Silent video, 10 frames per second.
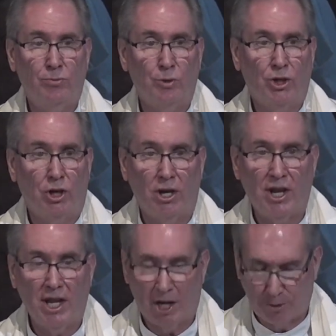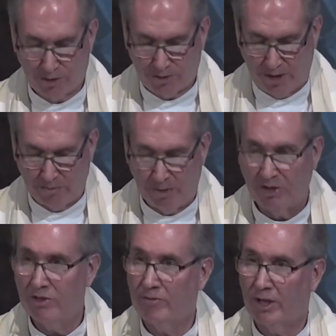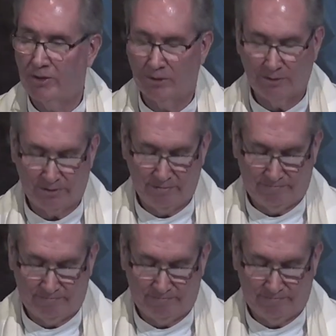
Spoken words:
regarding our treatment of others.